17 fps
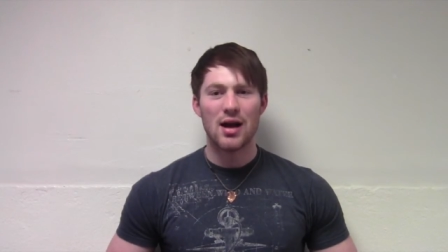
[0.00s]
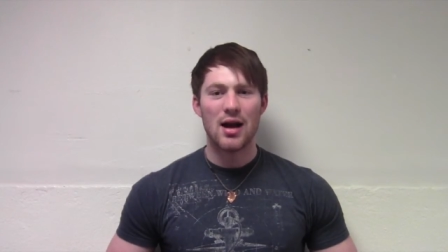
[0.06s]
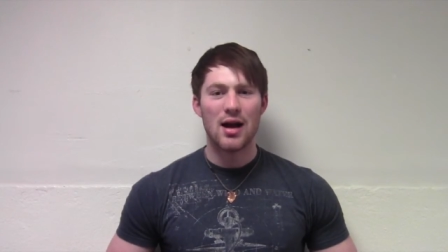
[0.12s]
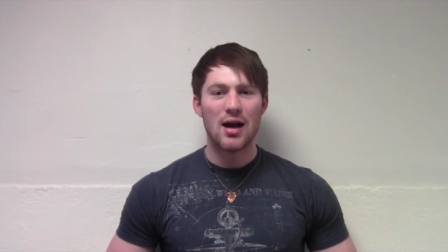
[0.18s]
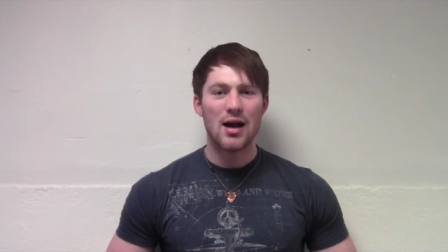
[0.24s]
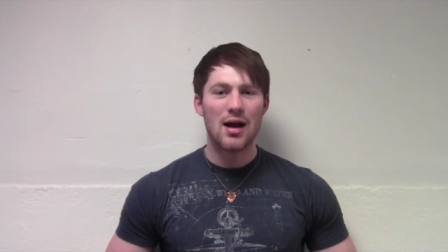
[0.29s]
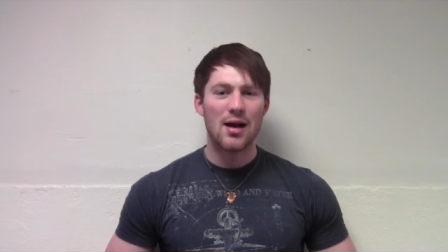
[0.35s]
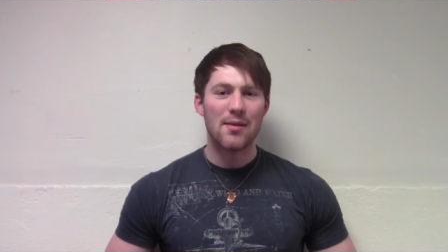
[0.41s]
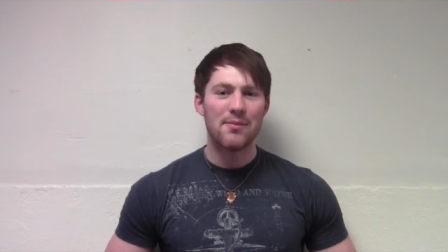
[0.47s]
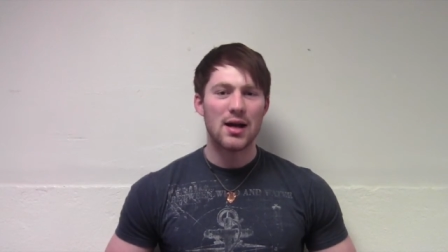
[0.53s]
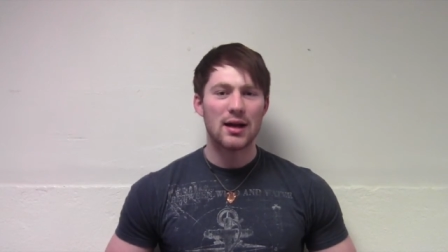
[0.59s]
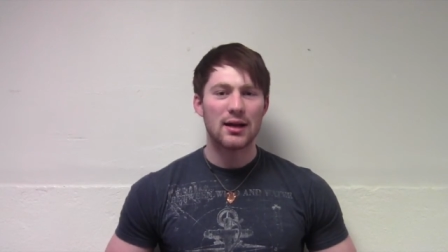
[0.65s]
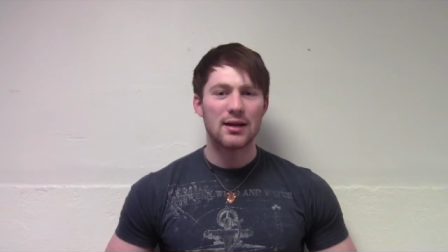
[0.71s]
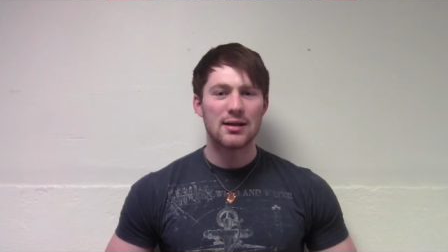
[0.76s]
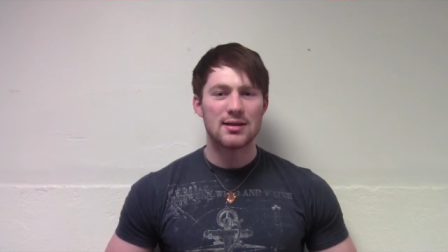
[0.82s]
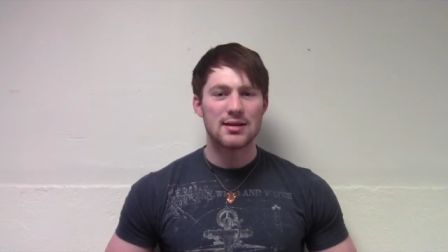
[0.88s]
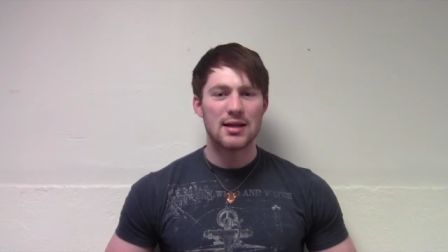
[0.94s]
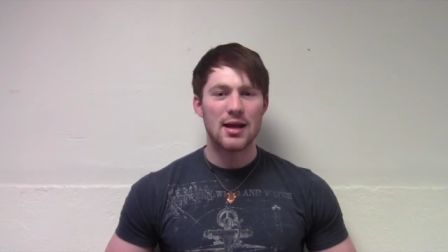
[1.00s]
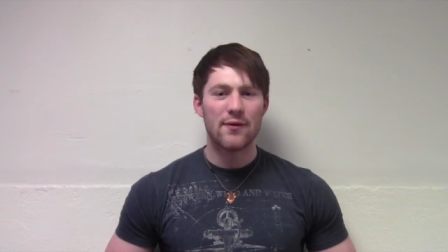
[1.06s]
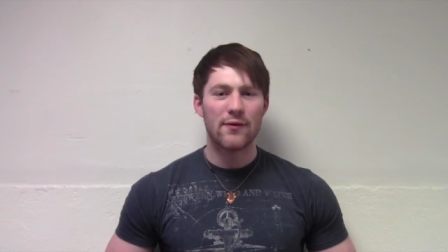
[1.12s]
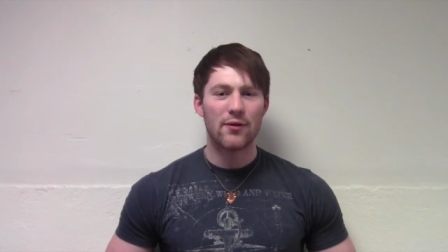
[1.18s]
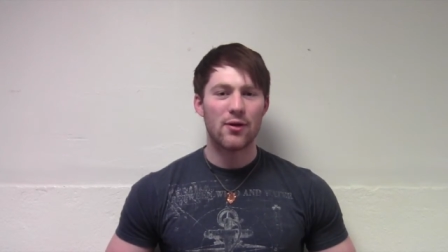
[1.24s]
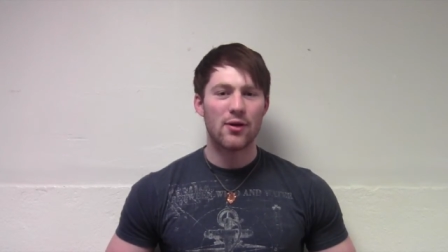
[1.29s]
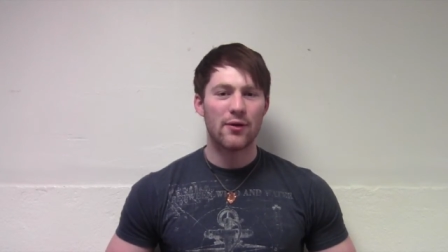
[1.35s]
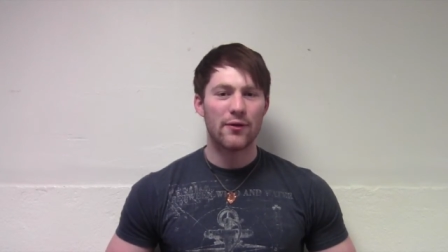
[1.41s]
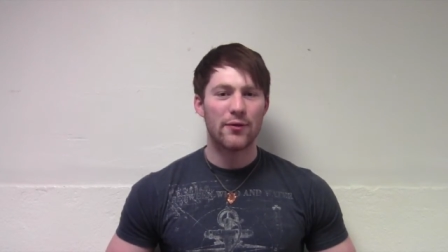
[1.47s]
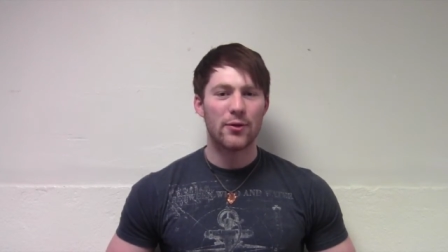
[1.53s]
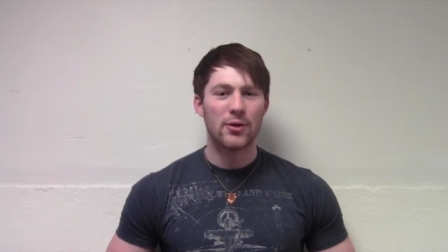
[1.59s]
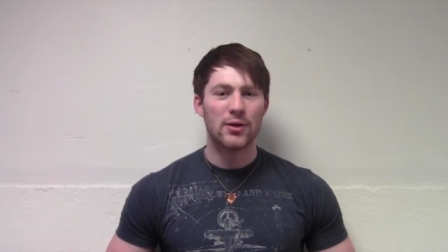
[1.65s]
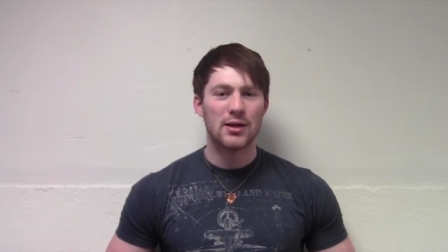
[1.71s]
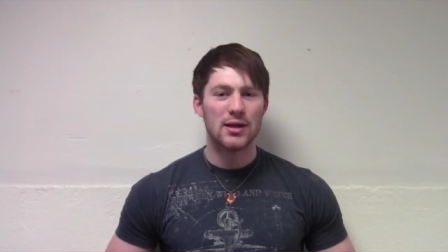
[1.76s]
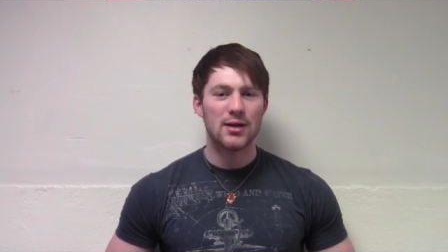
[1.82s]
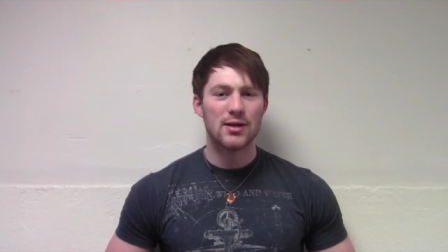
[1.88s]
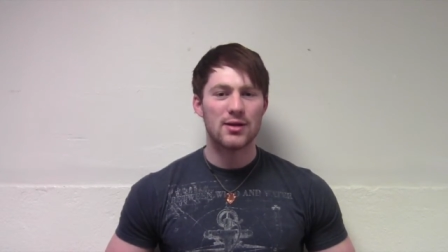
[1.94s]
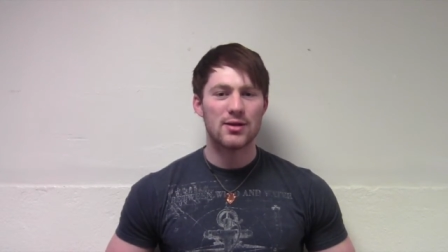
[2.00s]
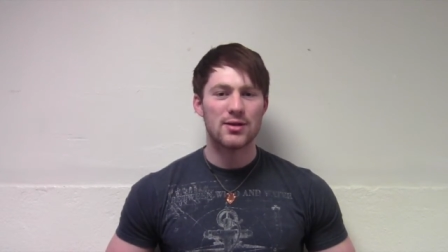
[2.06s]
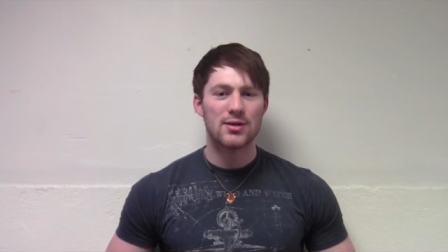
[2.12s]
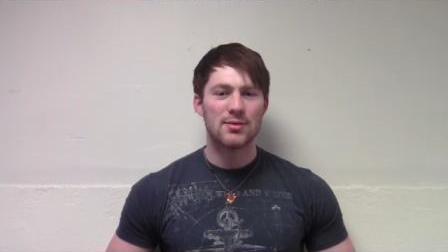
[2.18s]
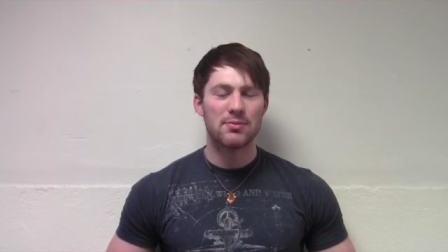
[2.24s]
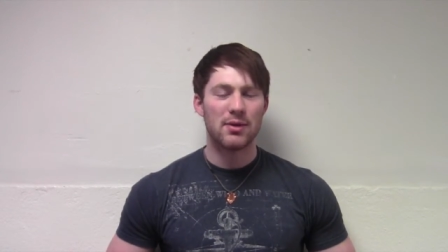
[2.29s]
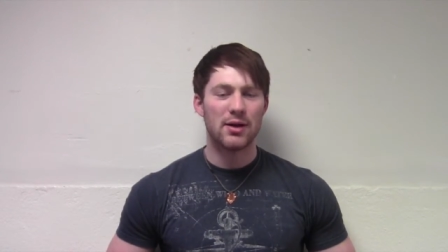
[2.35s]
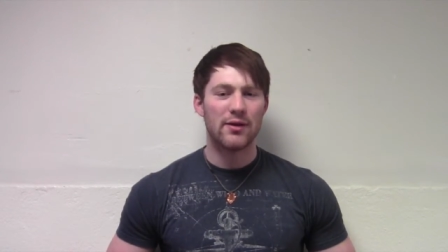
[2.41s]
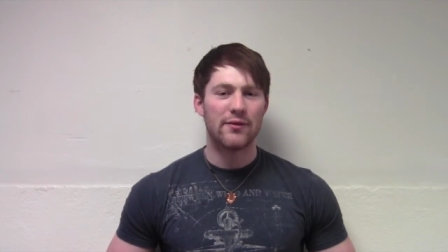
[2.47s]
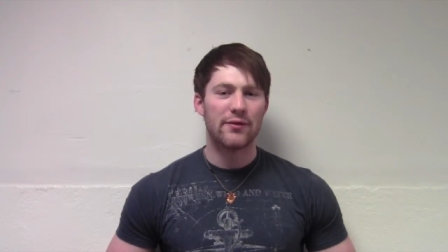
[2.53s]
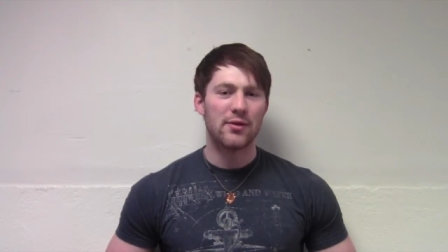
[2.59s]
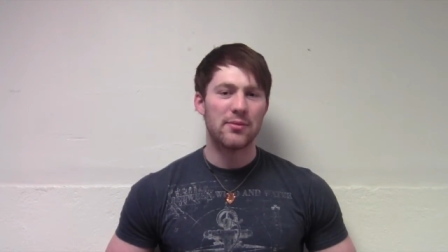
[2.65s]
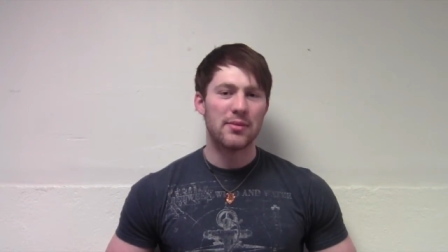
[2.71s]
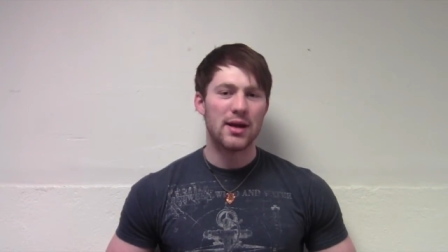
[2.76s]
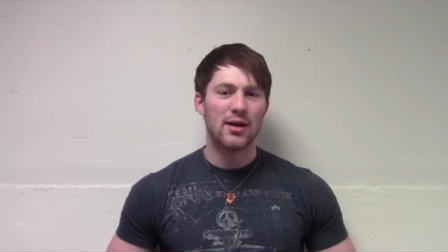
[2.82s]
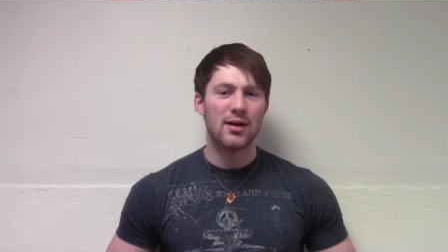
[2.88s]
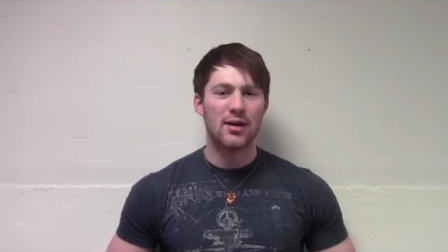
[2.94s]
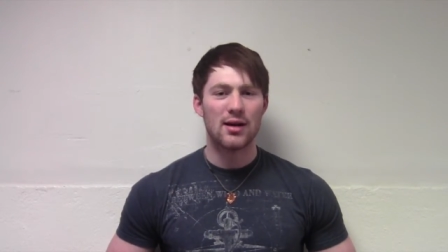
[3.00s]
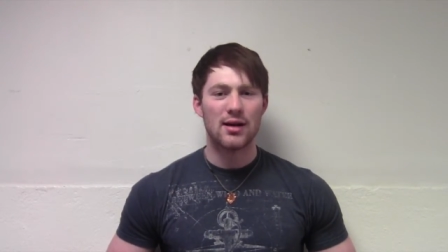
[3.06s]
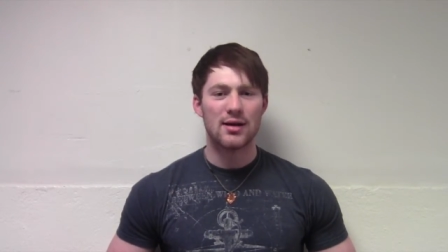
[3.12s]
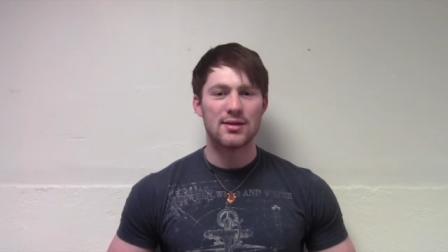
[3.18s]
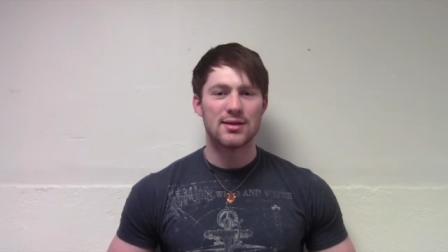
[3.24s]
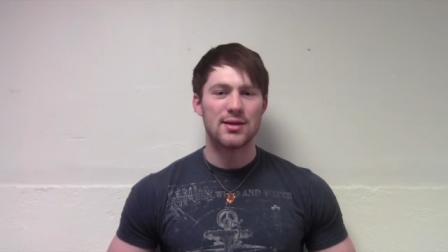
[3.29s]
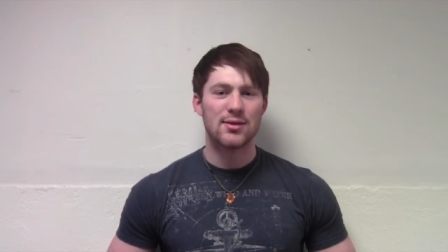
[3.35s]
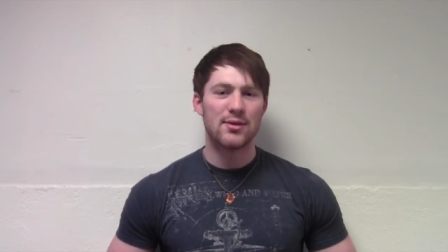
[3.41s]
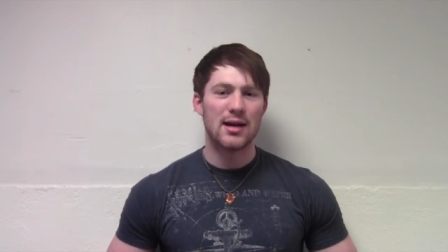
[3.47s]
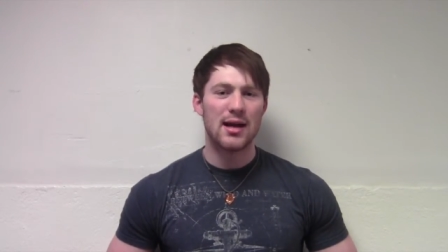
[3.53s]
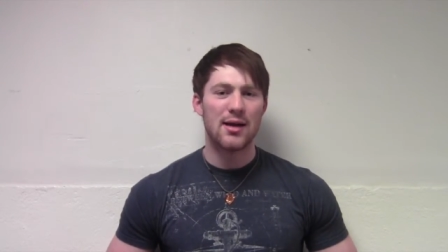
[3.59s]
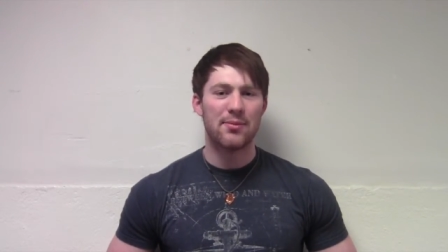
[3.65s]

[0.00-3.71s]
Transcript: Uh, I'm not going to stay for all four years, but from there I'll see what